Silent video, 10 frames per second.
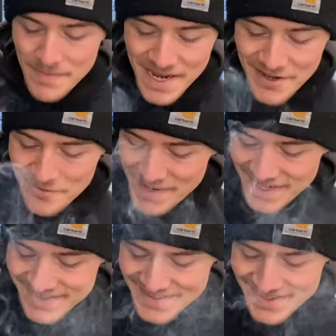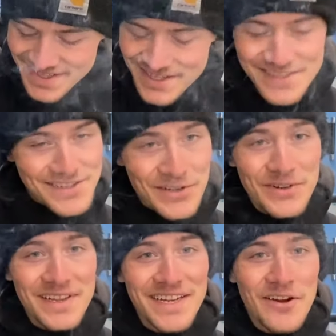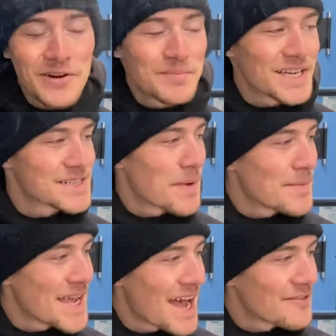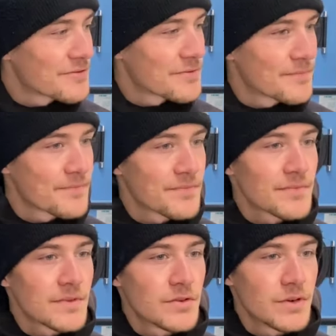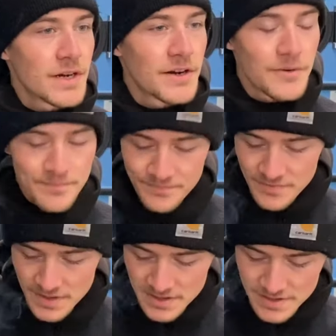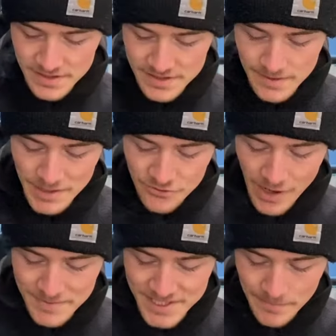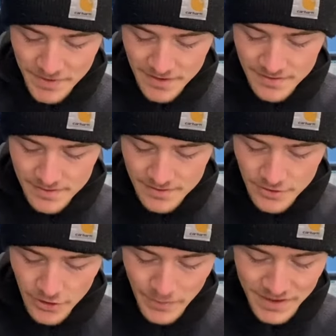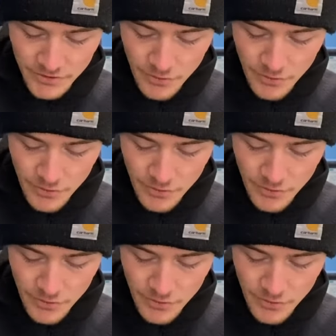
Man, oh man. Certainly no complaints on my behalf. Uh-oh. Somebody dropped something. Don't know what they